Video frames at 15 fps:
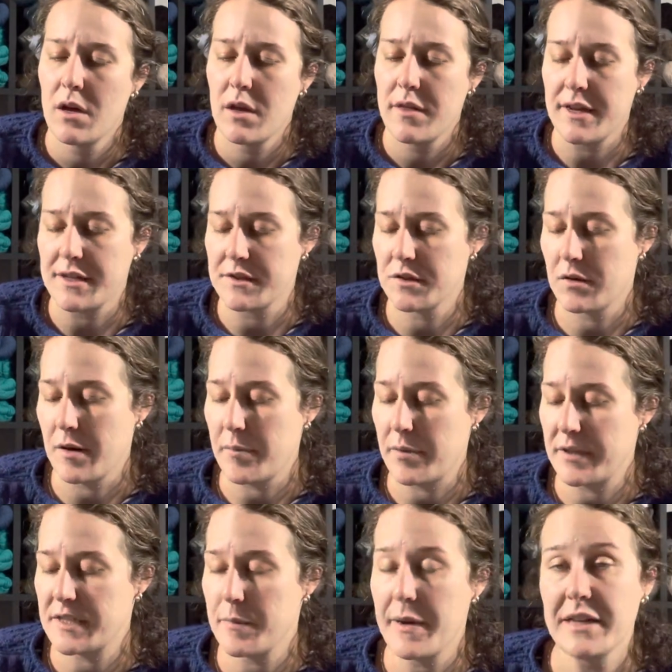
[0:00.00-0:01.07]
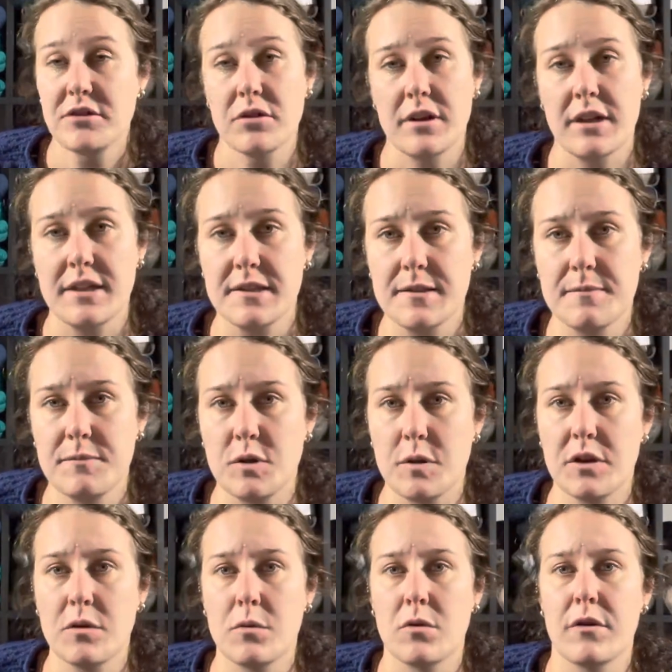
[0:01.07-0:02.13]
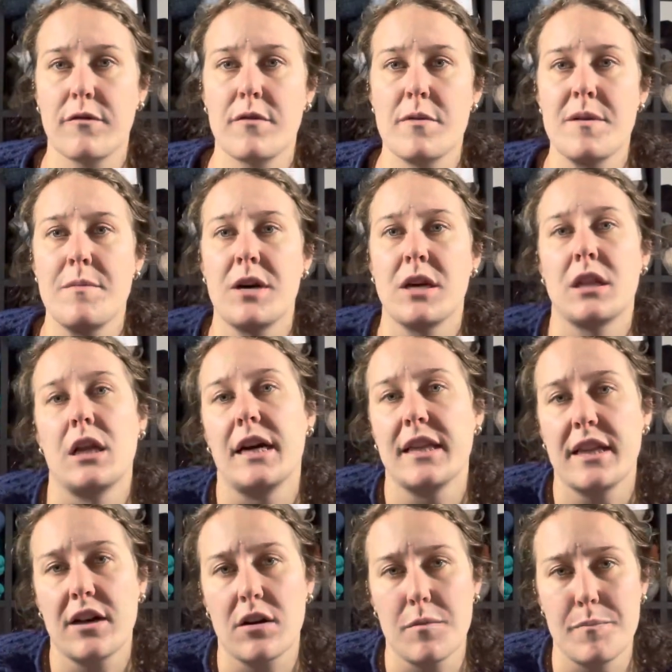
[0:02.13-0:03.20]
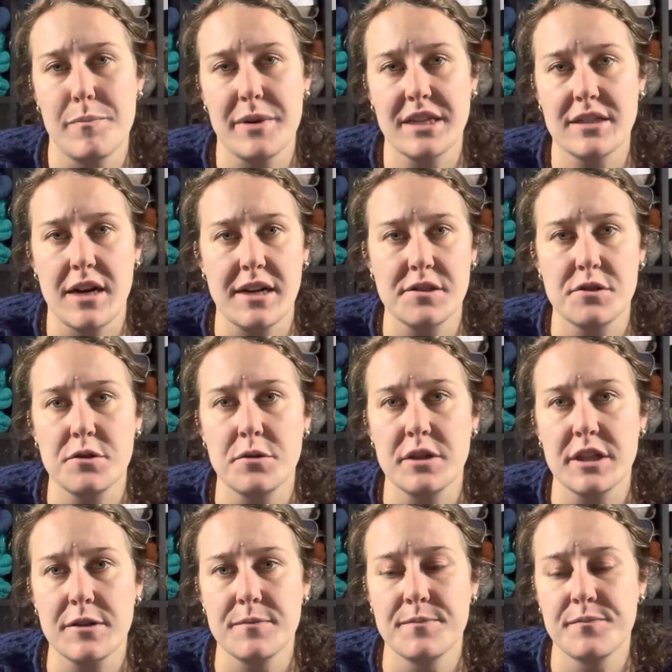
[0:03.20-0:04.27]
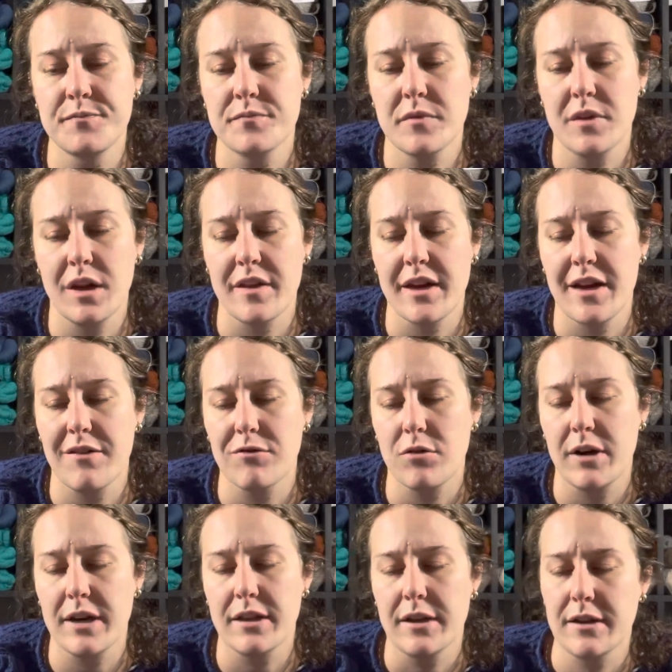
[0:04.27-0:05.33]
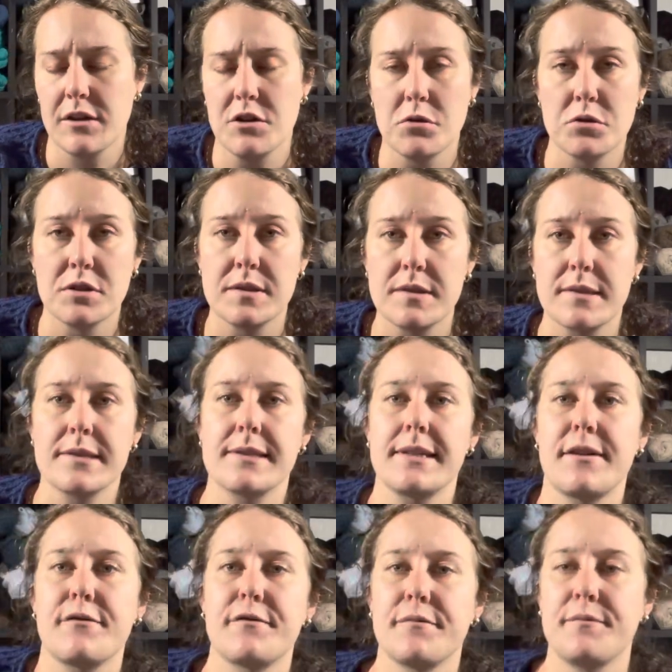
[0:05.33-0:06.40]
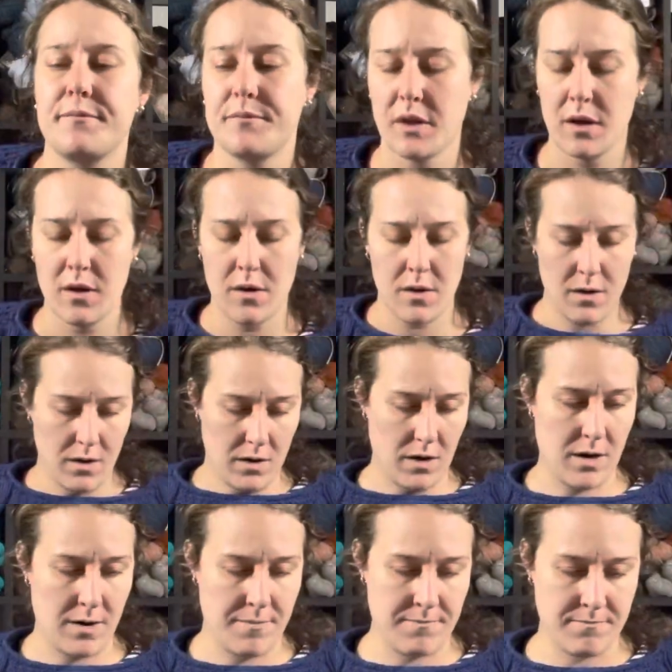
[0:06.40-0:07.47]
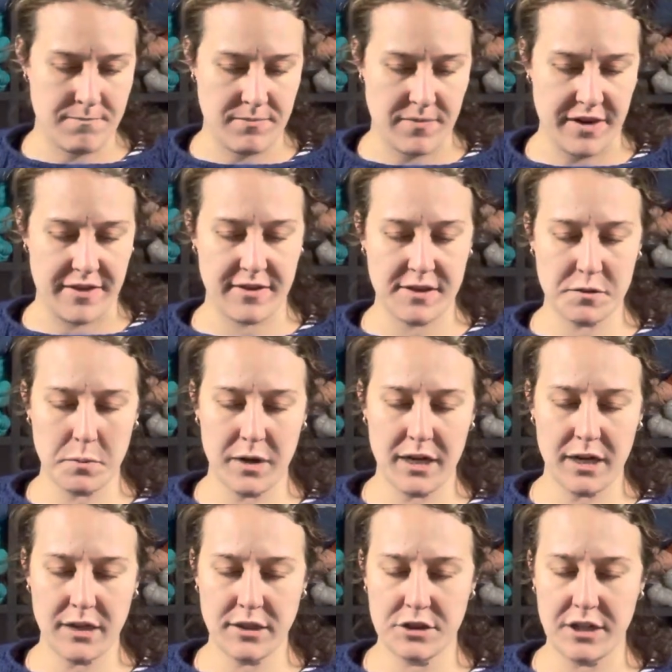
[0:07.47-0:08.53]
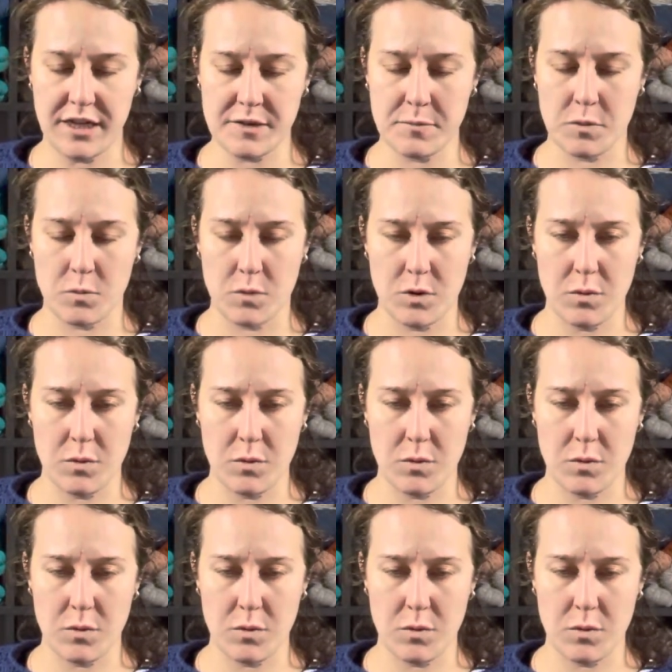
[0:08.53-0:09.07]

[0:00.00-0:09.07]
That is a great place to patronize. You can order from them online. They are a big dye studio, and they have great like notions and stuff. I think that's where I got the Jasmine wool